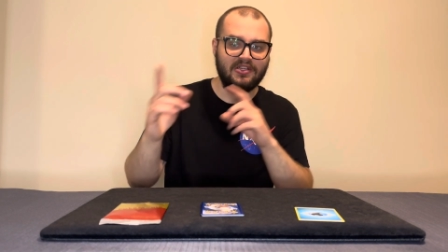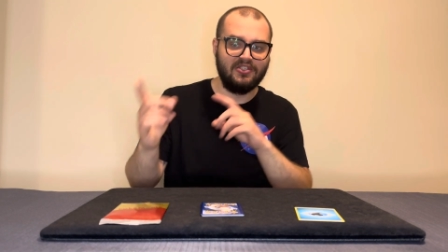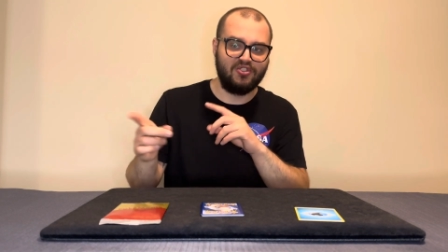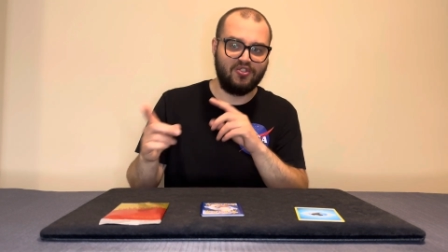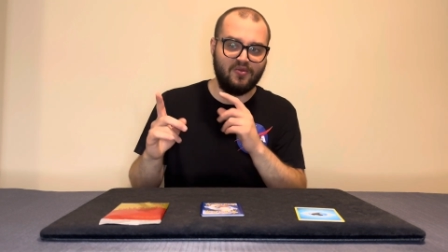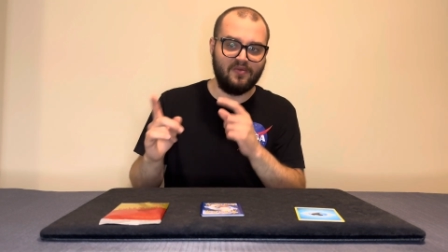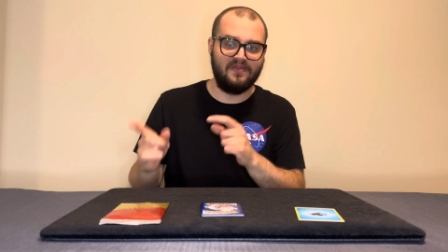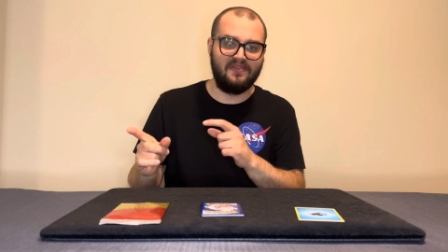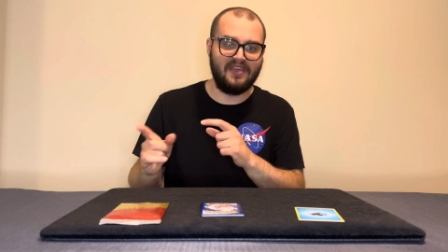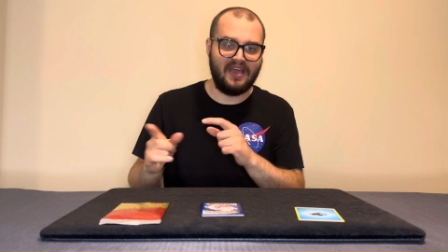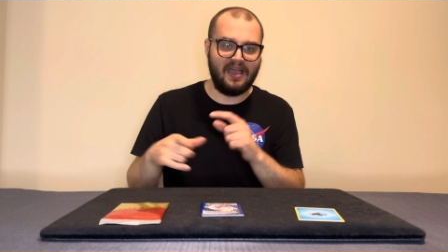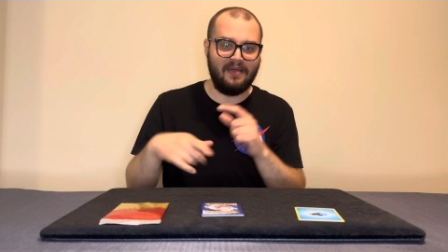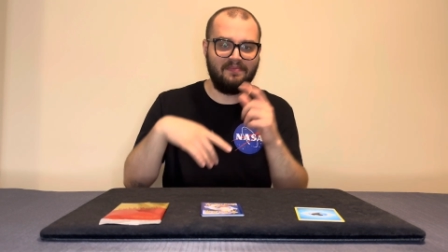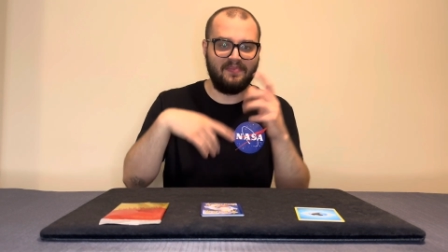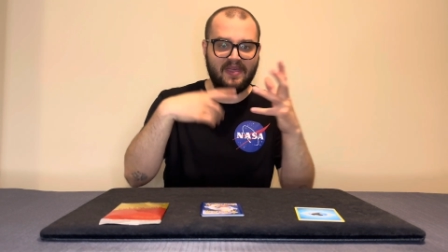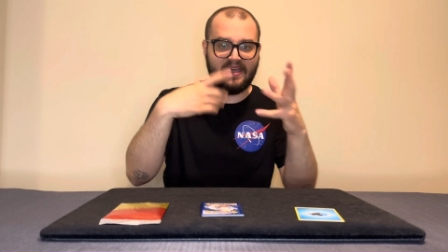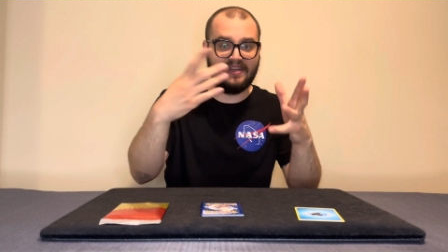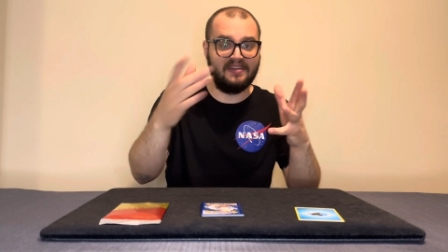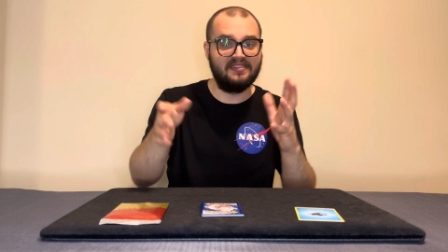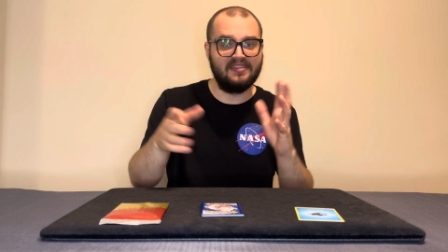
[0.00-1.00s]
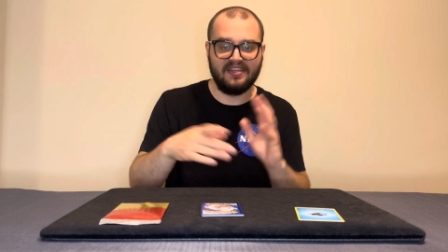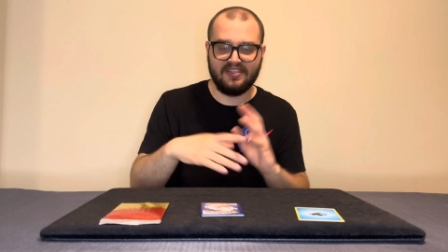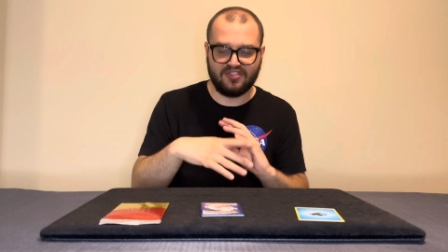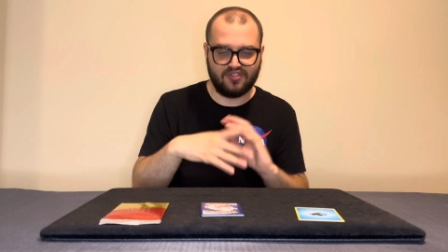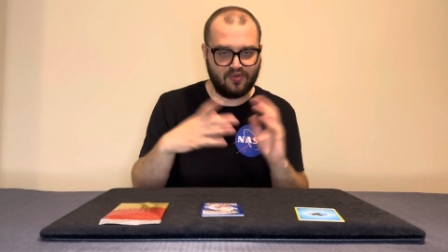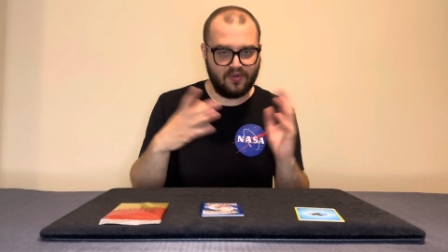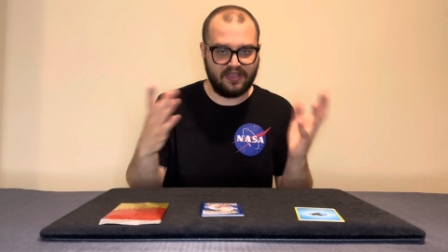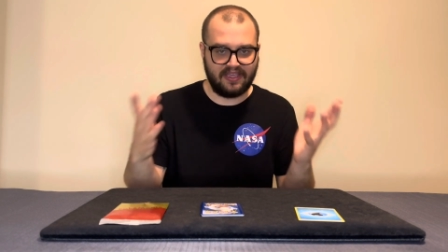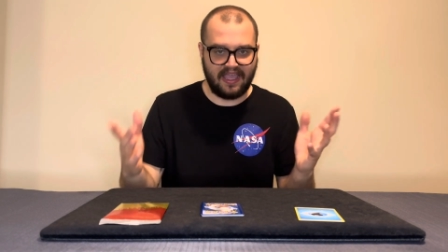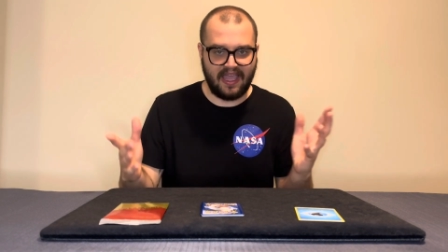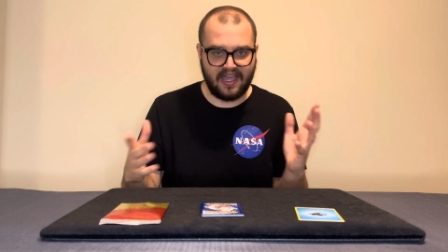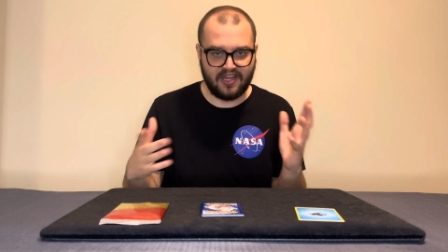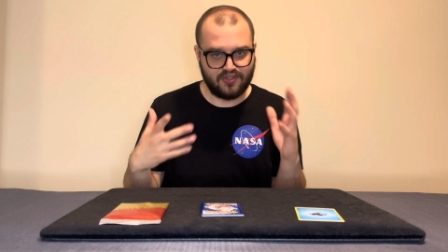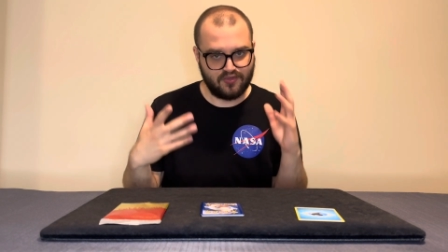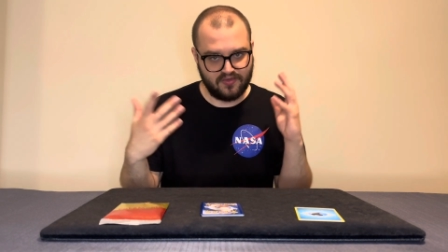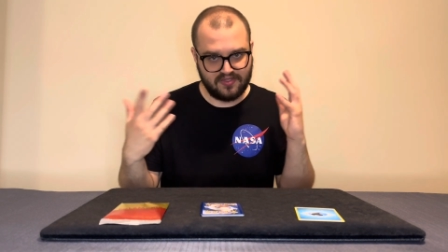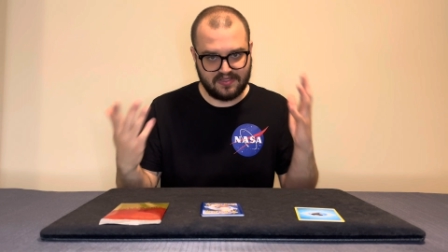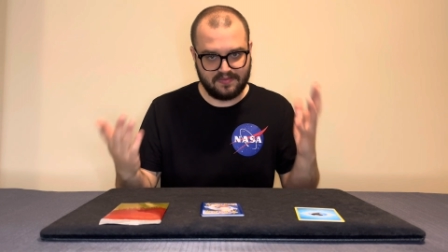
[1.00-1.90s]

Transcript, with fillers: to them than it does to a casual